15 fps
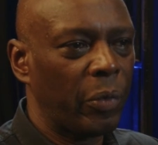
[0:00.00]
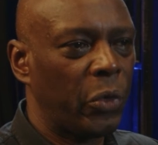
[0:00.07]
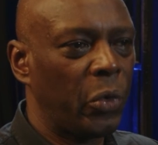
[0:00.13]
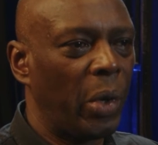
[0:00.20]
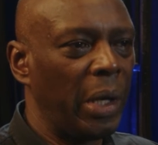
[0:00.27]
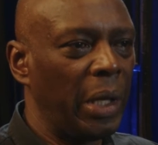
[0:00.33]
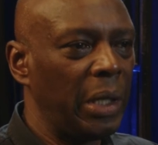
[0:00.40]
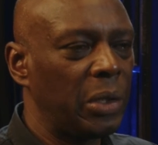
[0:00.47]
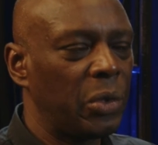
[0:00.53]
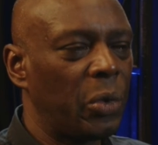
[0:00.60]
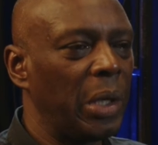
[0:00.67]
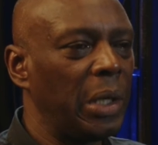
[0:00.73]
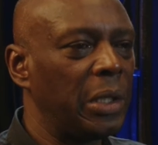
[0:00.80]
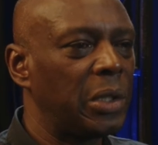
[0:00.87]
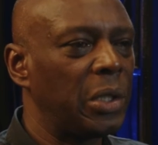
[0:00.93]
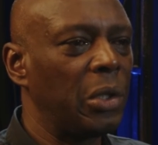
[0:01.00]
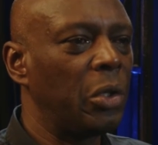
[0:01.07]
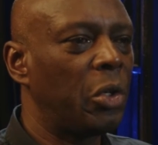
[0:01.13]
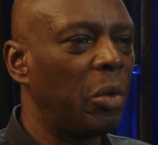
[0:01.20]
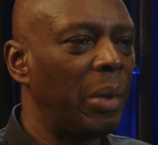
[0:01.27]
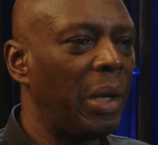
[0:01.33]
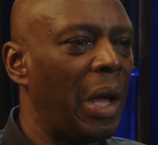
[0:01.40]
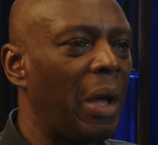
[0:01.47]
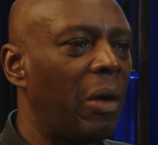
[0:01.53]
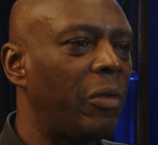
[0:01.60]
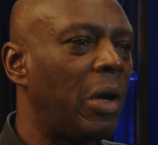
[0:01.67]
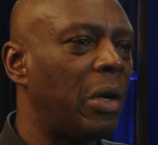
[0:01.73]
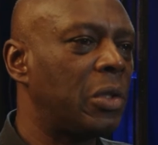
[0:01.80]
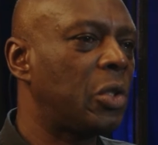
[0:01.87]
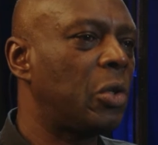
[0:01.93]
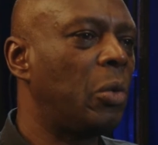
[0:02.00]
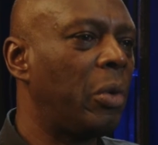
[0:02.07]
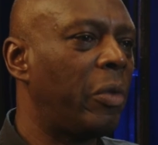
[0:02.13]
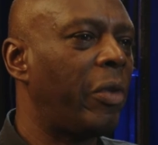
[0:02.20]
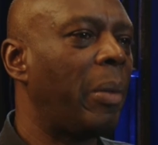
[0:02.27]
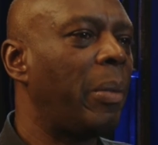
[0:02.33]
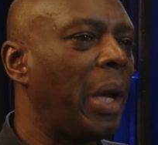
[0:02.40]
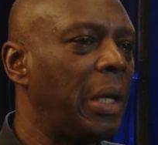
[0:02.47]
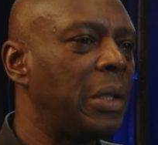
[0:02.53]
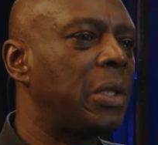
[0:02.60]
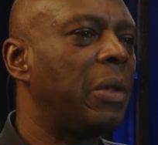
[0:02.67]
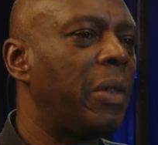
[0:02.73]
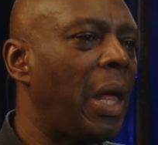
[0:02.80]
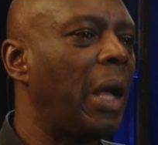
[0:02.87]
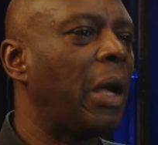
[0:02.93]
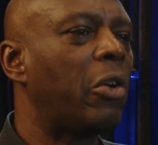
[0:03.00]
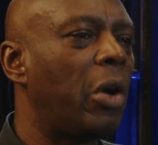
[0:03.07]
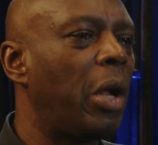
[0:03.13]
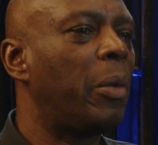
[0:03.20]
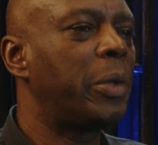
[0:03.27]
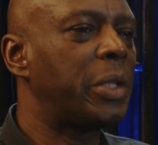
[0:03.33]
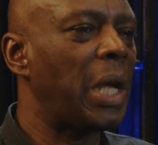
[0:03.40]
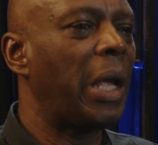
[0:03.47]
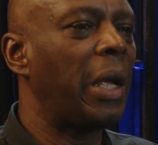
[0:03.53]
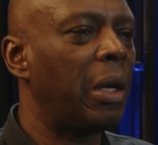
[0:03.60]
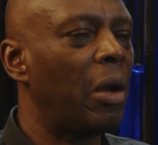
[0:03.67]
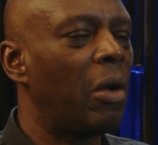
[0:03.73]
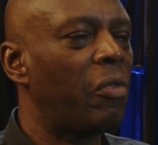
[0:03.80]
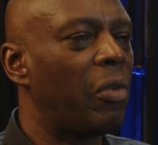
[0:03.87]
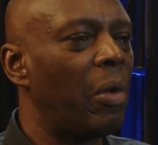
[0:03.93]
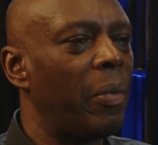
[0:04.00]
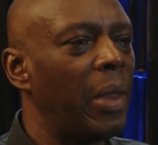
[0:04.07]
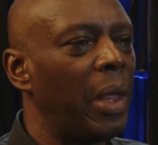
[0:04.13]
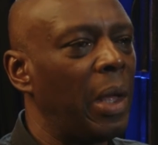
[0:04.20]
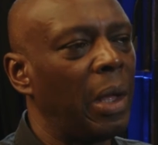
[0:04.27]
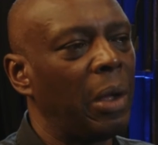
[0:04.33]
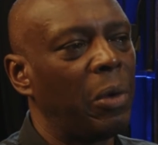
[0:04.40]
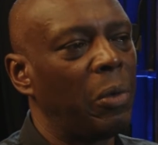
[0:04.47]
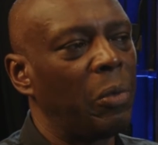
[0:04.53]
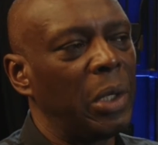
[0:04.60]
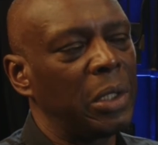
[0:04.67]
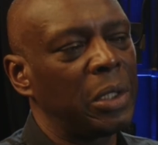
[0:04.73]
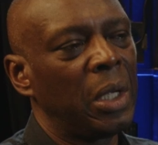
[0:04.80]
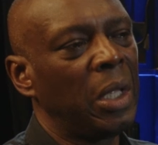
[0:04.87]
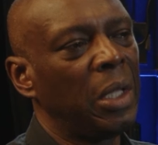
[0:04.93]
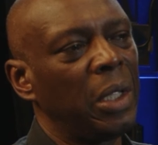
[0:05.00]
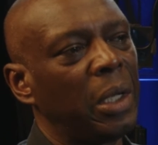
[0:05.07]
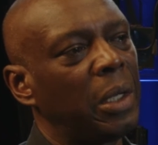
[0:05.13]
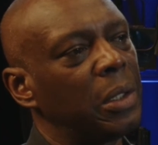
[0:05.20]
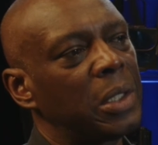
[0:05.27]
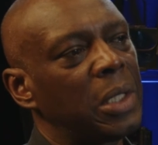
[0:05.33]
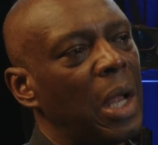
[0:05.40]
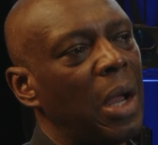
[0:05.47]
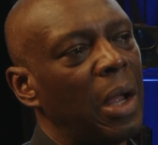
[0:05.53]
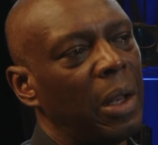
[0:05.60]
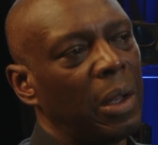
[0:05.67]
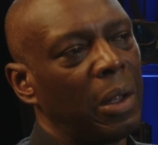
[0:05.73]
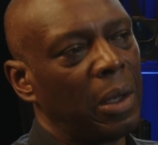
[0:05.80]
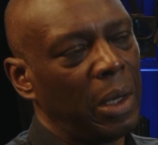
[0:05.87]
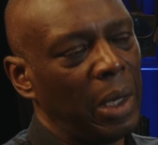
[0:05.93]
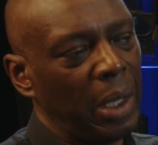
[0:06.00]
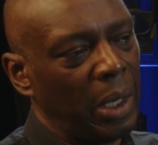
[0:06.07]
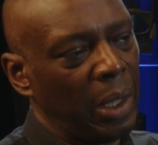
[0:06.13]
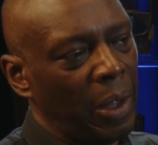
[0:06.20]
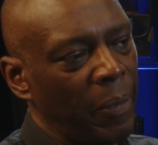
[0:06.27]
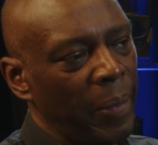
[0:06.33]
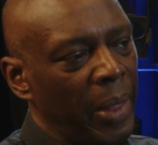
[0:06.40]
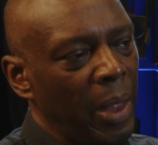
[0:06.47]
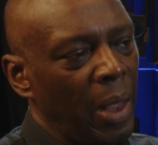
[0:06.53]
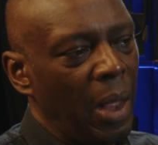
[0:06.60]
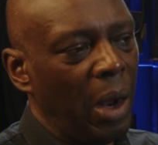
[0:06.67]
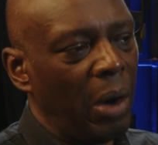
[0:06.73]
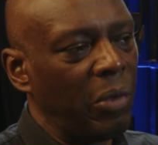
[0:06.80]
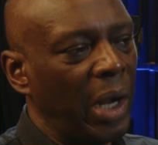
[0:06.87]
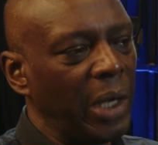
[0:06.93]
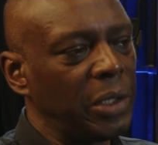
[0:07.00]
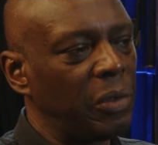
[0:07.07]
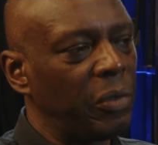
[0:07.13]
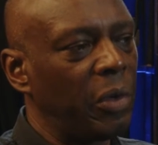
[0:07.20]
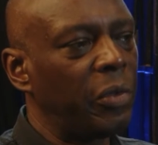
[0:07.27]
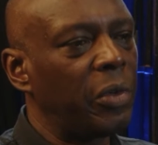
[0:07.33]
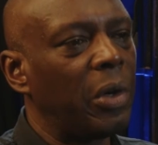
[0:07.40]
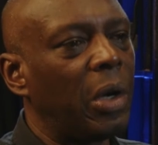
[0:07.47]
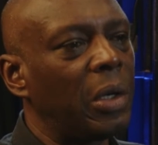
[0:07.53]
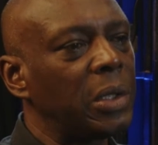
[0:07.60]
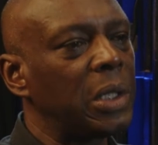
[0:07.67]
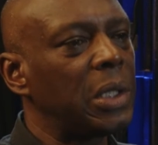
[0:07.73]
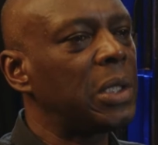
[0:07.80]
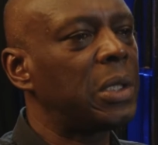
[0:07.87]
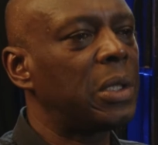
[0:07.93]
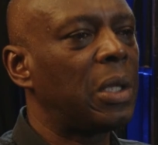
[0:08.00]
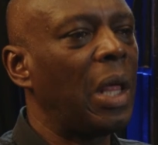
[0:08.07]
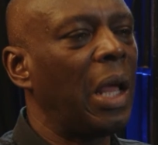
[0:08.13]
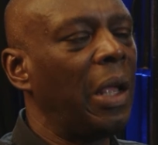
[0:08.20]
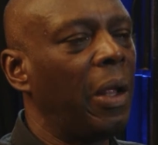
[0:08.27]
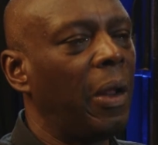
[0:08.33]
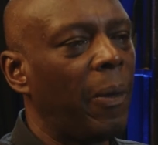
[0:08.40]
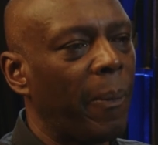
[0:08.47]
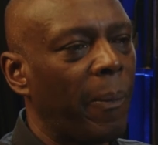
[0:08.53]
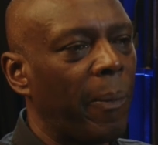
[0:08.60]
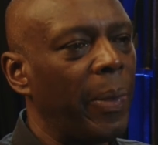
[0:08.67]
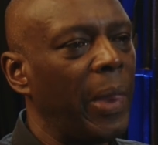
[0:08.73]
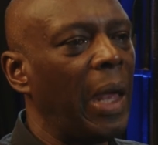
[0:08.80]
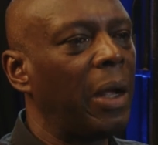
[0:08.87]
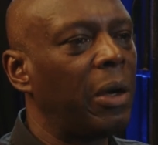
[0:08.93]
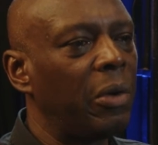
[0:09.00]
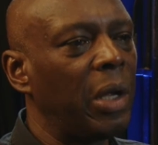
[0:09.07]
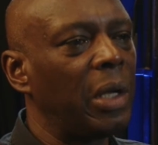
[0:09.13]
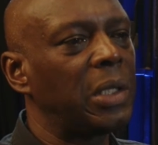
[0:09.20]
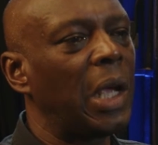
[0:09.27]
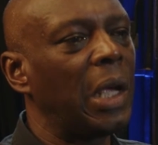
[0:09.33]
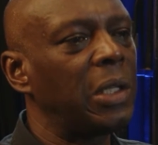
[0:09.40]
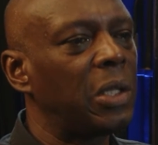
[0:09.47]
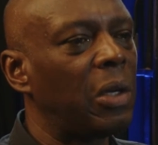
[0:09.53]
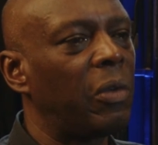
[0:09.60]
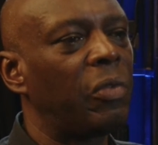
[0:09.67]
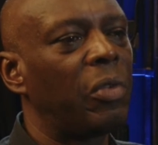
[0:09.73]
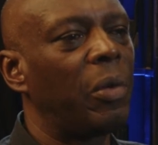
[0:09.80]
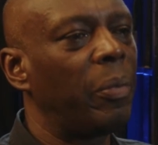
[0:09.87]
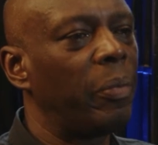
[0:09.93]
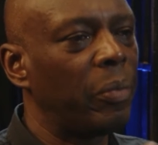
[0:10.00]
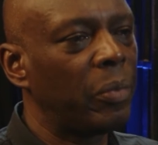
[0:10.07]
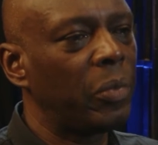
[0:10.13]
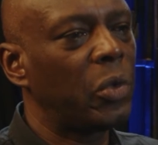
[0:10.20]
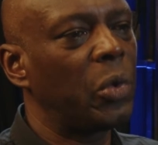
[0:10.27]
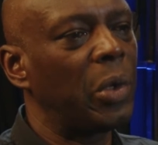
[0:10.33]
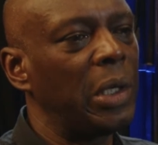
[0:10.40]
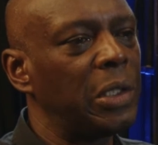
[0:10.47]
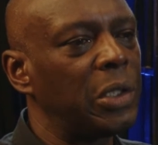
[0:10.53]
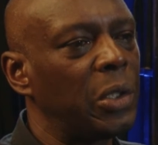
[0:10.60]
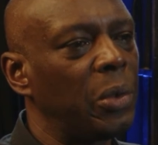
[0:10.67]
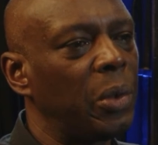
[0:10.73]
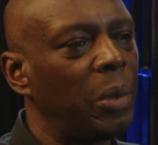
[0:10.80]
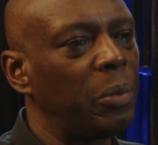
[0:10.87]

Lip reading: 20, 22 coming out of art school with MAs, and their career were taken off from there, which you can cite clearly a range of other artists. Their career takes off from 22